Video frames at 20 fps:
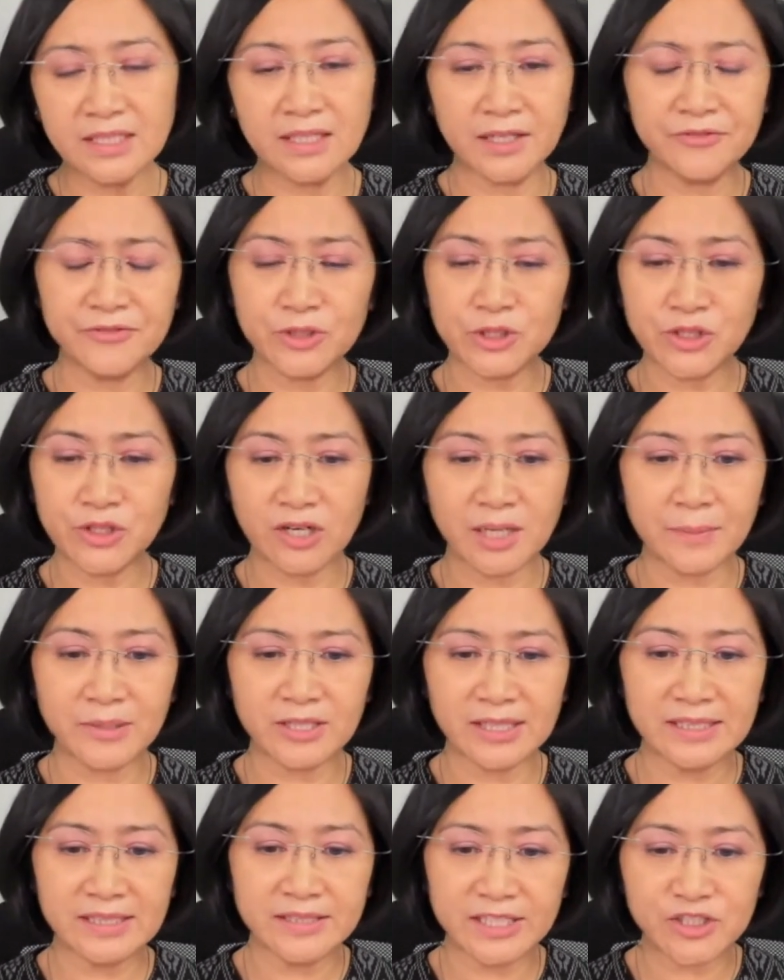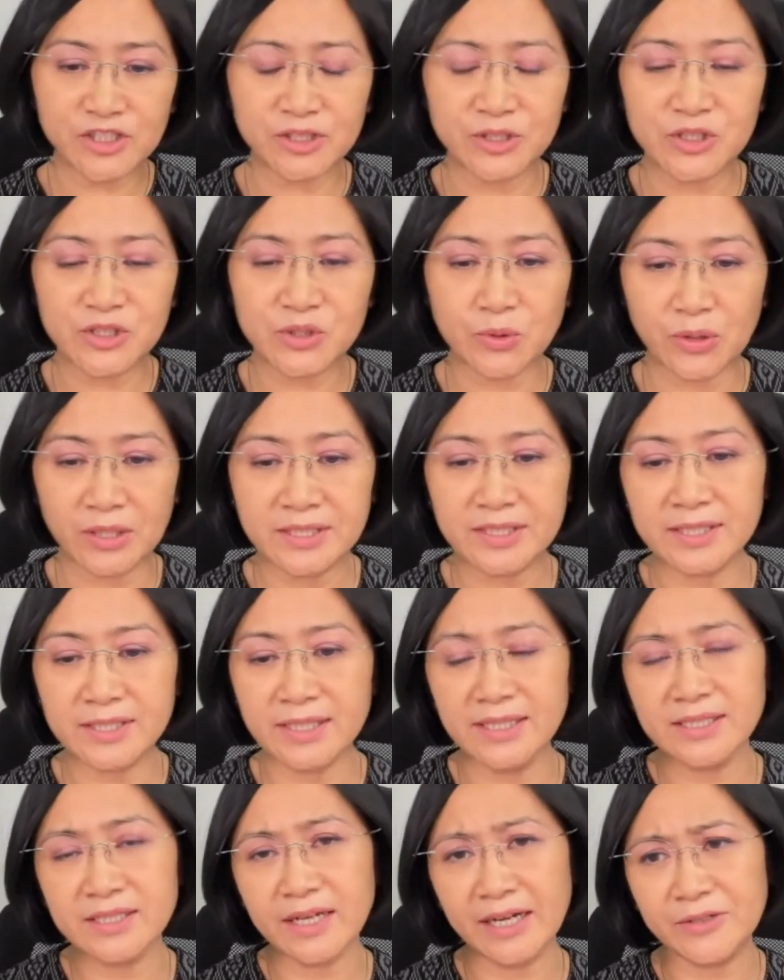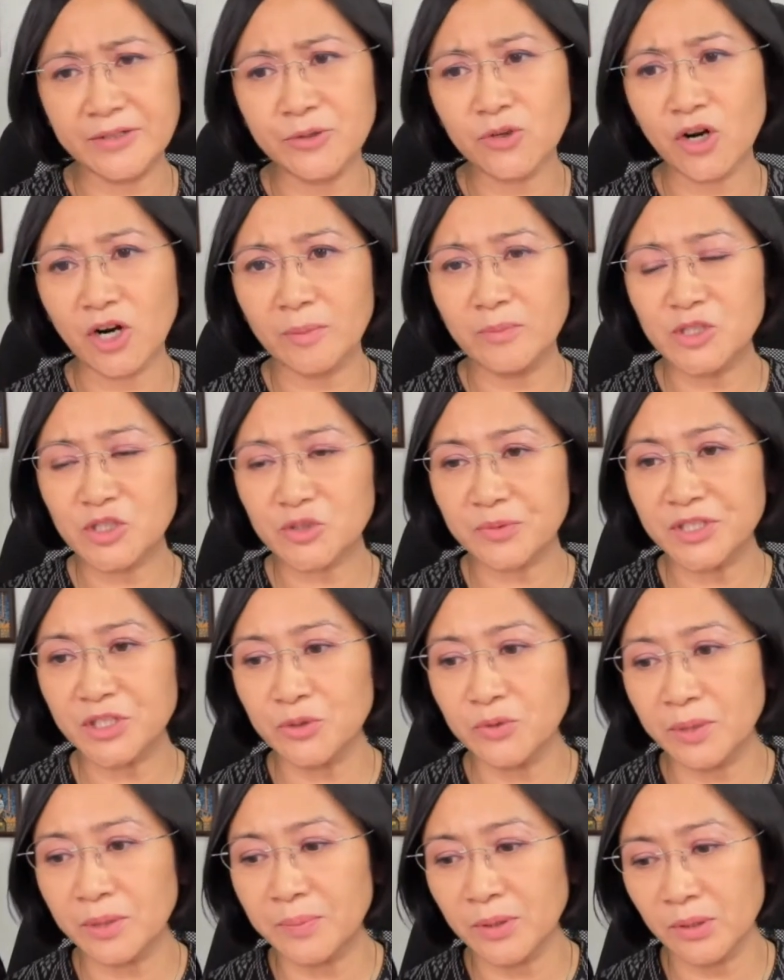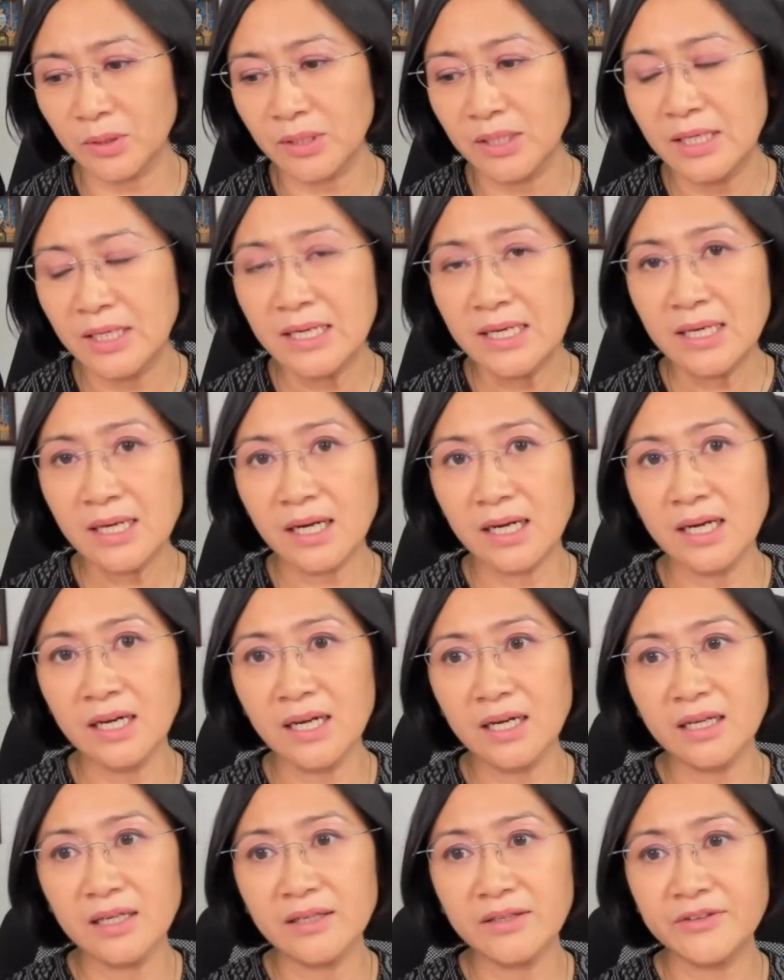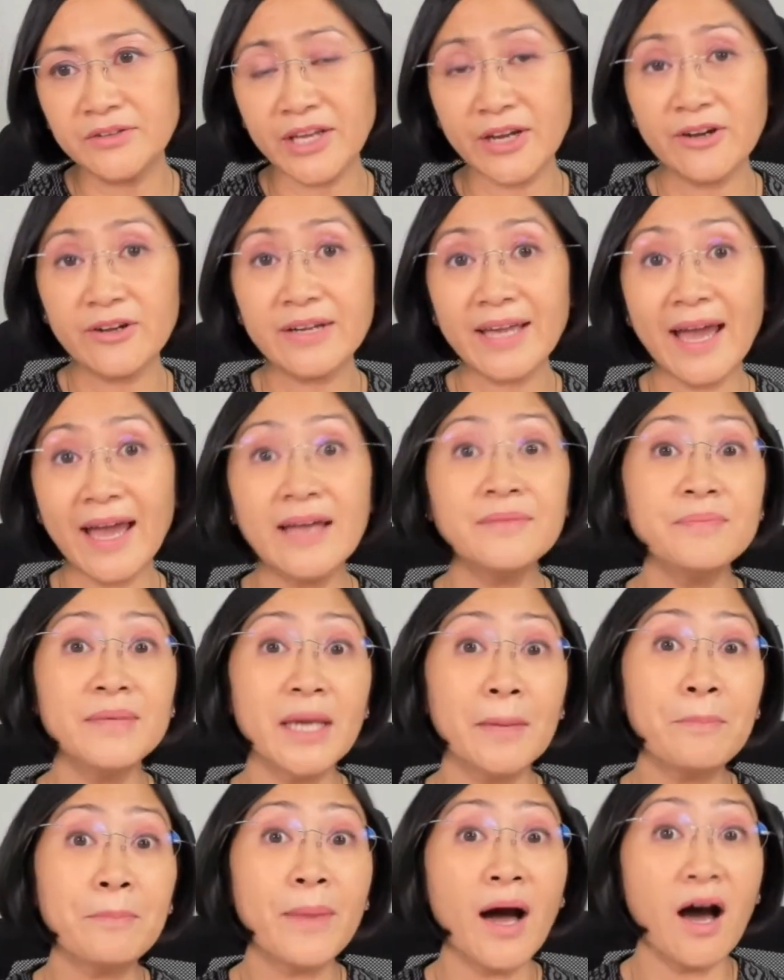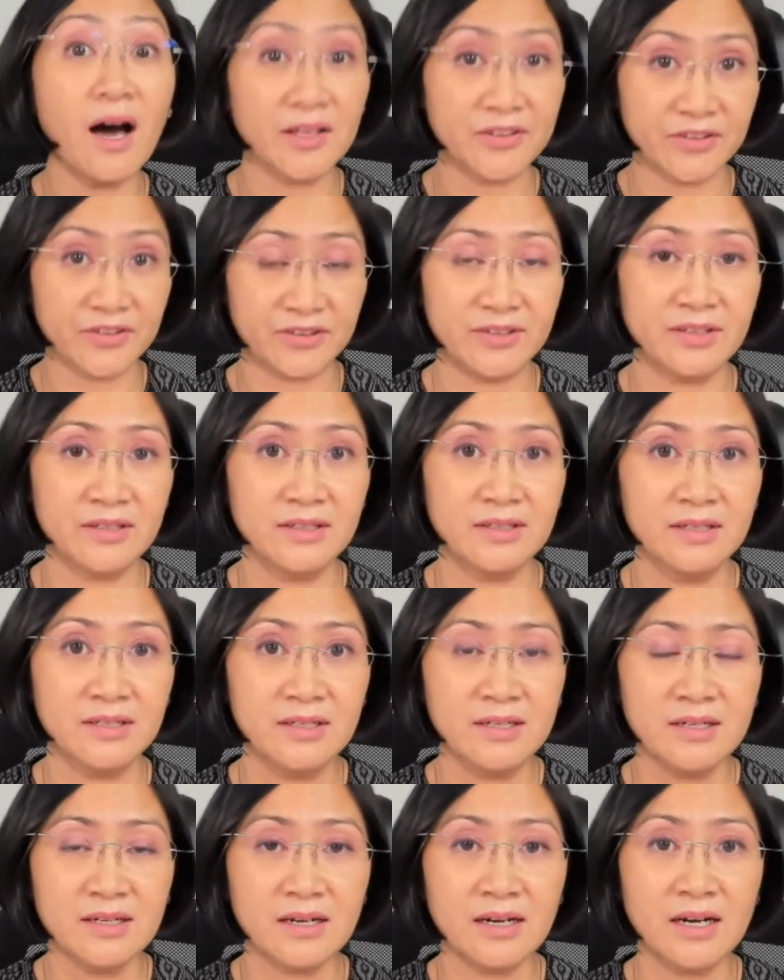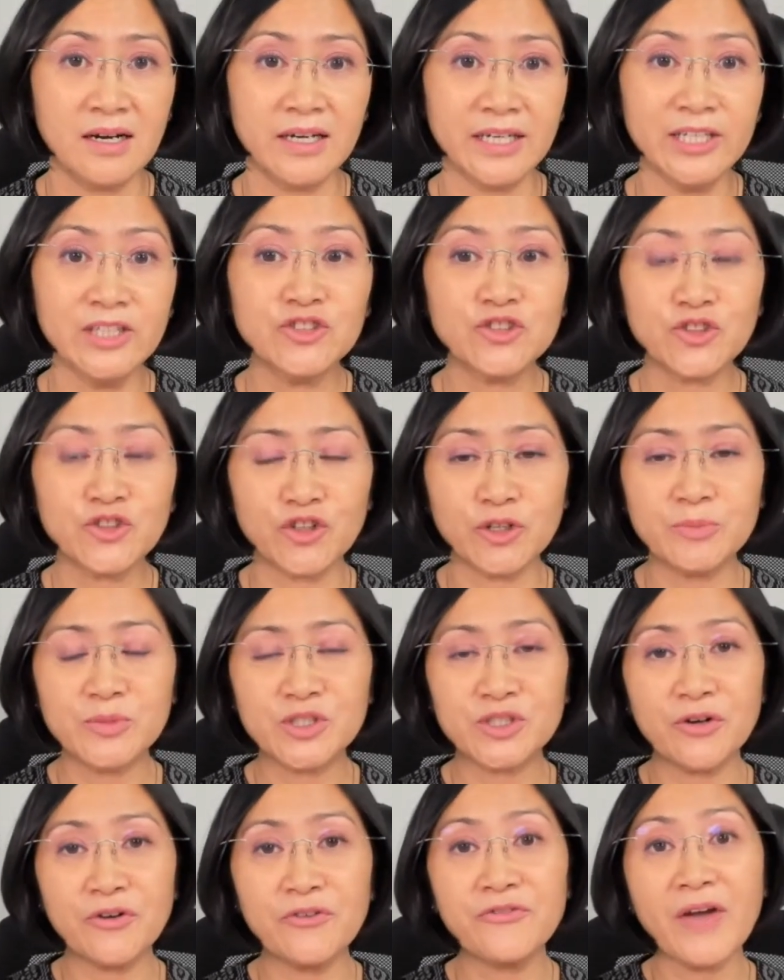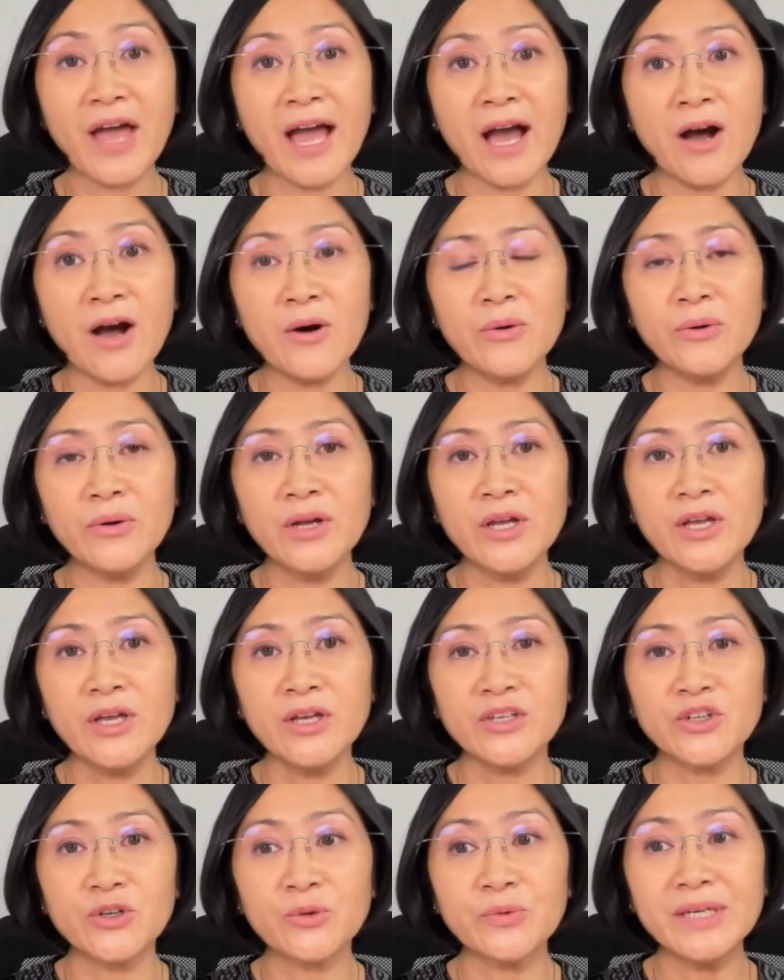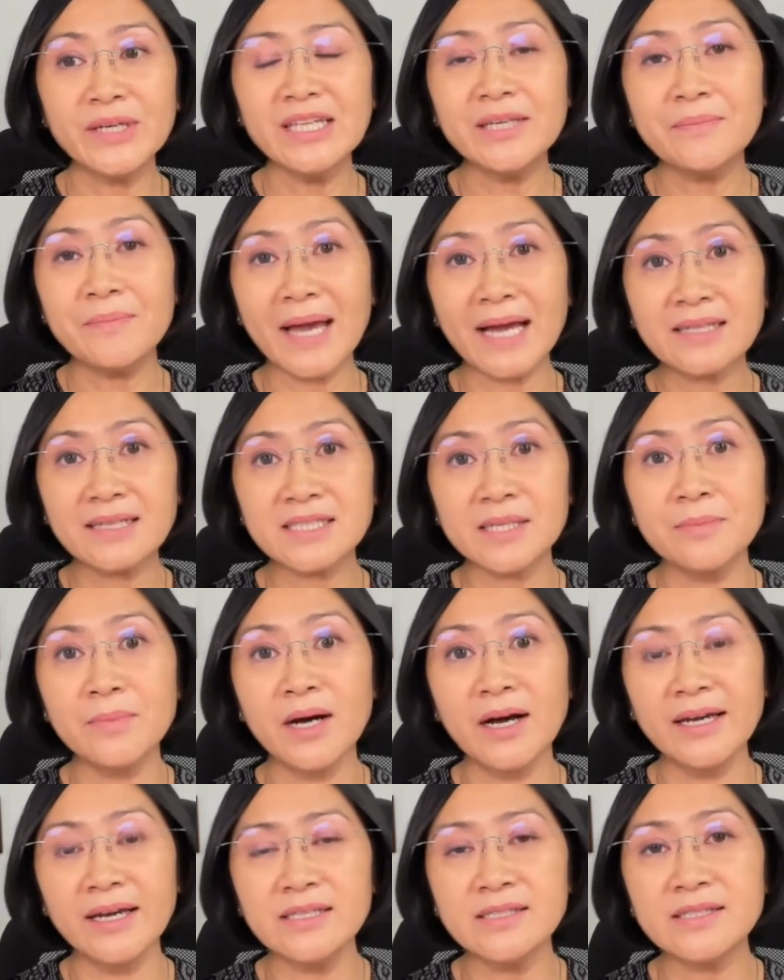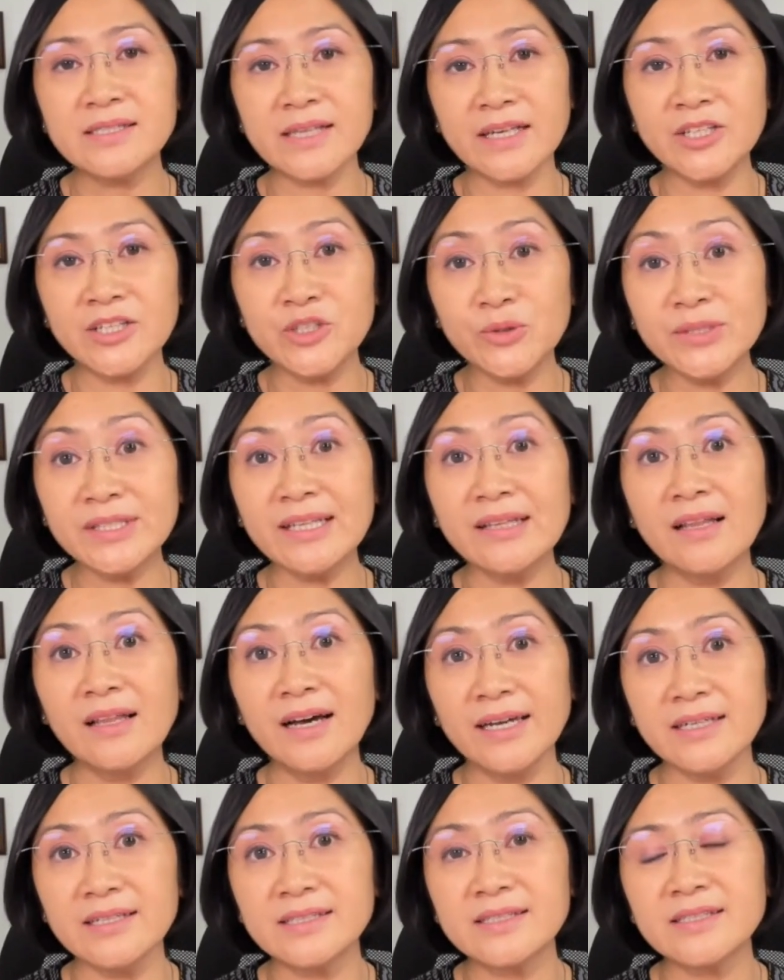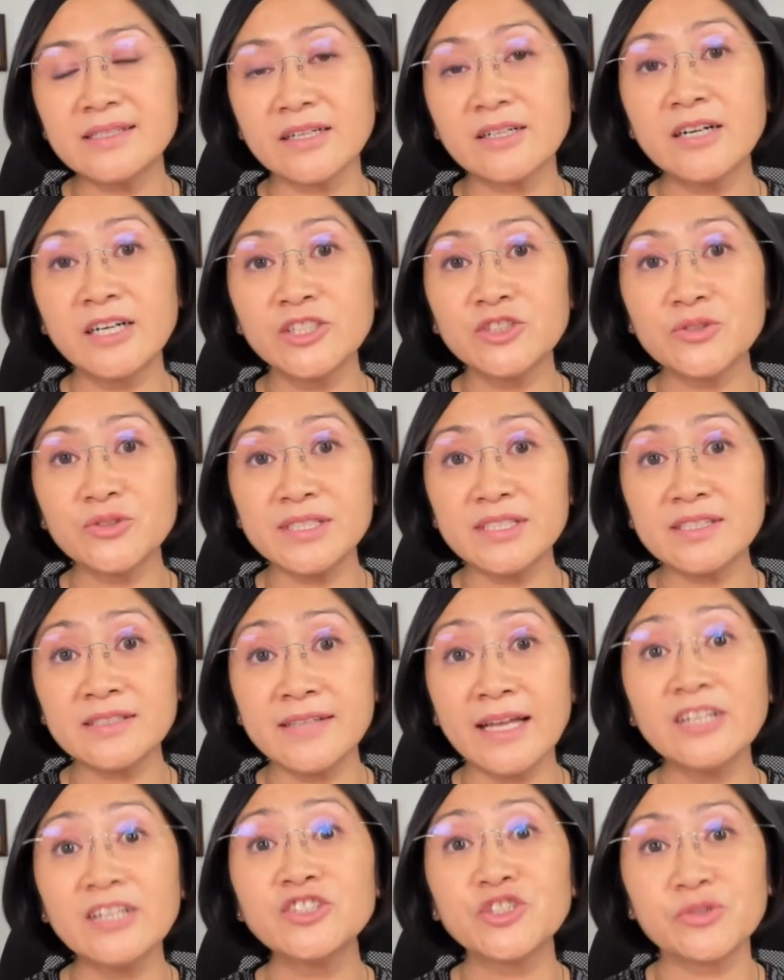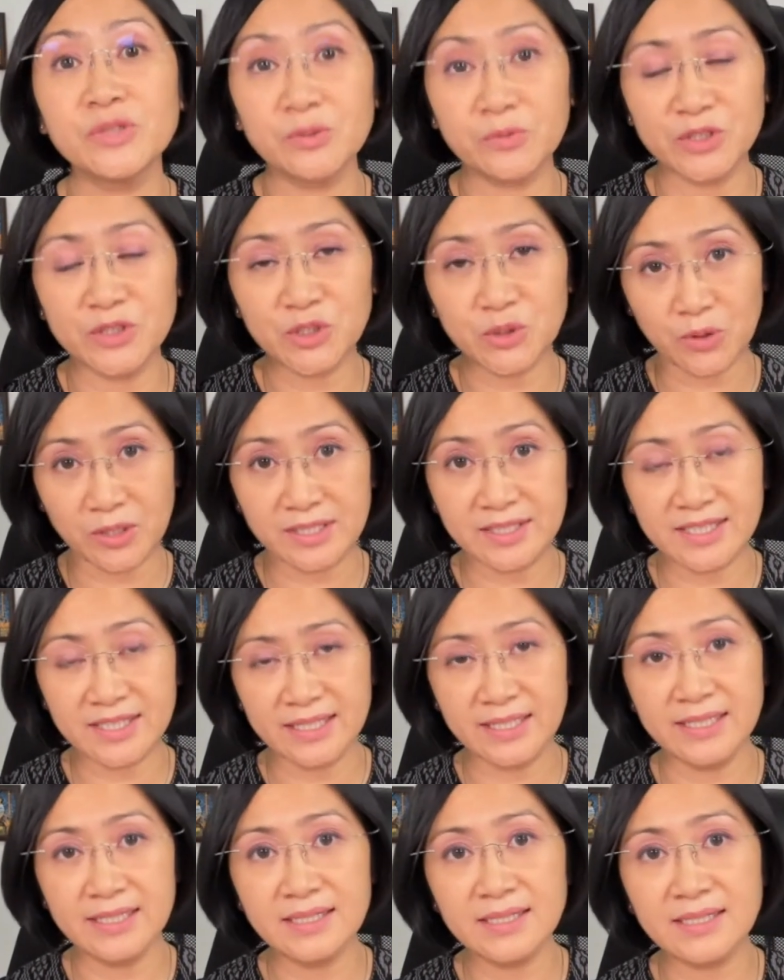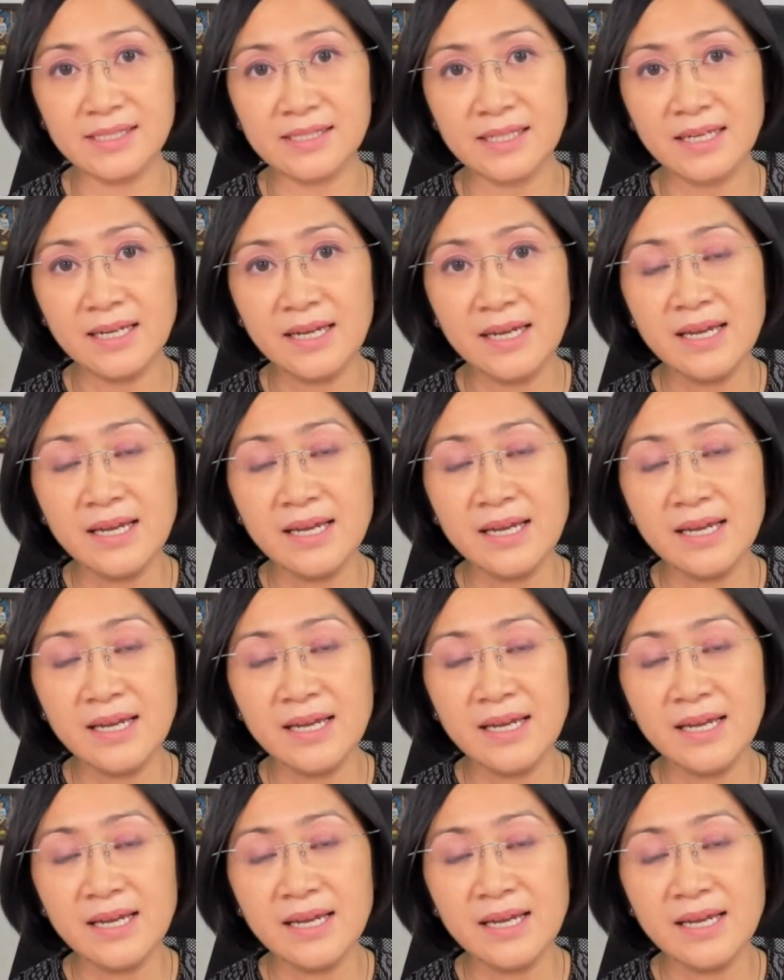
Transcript: if you talk about indigenous sources hydrocarbons renewable uh, there can be a path uh, in terms of how you really maximize and utilize the country's natural resources